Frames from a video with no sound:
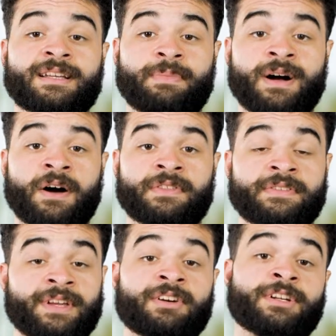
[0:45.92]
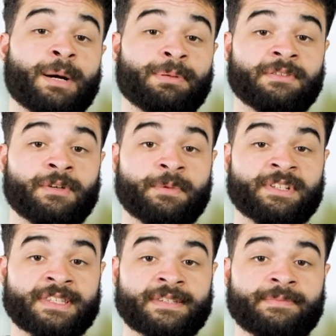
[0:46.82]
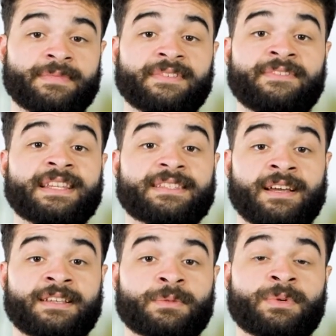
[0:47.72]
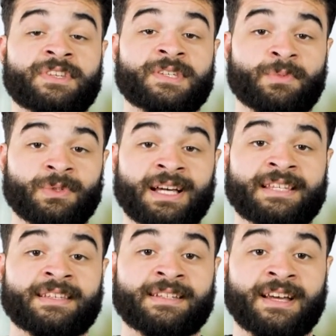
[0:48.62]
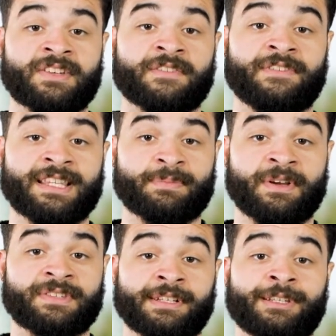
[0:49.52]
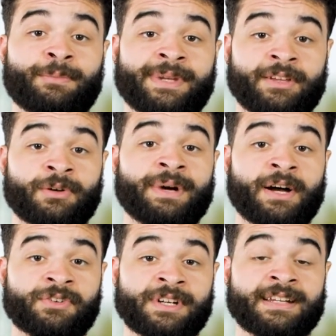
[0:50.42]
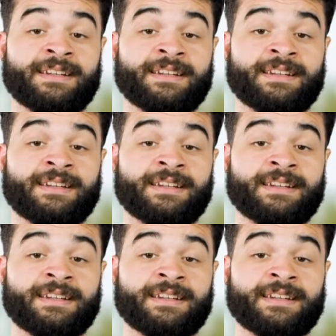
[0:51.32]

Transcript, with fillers: a path, there are a couple of options. Fence lights, which are small lights that attach to fence posts and illuminate your boundary,